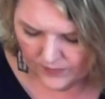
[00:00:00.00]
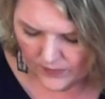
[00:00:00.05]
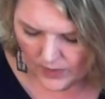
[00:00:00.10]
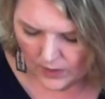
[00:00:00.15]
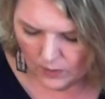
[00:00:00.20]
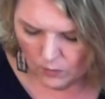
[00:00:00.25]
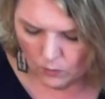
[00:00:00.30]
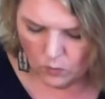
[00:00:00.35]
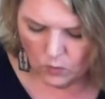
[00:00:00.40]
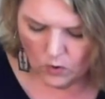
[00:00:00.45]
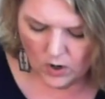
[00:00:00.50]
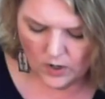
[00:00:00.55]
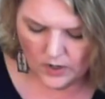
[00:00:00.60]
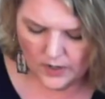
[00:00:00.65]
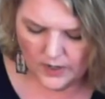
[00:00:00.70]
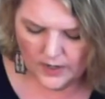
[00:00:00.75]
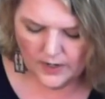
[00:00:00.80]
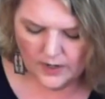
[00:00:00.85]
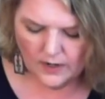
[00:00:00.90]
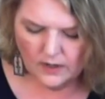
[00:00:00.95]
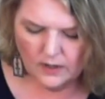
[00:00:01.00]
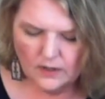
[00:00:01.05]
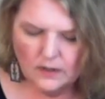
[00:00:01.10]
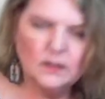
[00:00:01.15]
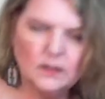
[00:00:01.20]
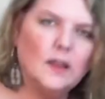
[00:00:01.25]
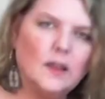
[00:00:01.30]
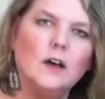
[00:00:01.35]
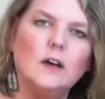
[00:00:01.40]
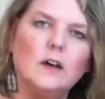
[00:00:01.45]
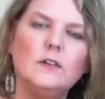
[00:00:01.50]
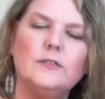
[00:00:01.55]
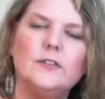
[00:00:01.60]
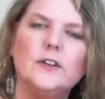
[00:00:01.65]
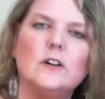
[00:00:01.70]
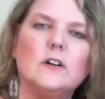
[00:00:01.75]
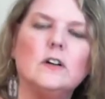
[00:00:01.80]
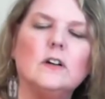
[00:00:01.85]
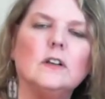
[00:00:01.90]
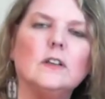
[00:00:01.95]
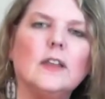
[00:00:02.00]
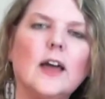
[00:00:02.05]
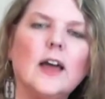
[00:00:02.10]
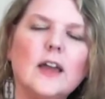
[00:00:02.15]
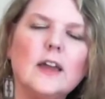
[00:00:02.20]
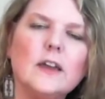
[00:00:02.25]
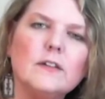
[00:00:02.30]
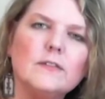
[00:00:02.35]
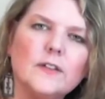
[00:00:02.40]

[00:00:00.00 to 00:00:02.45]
wanting love in her life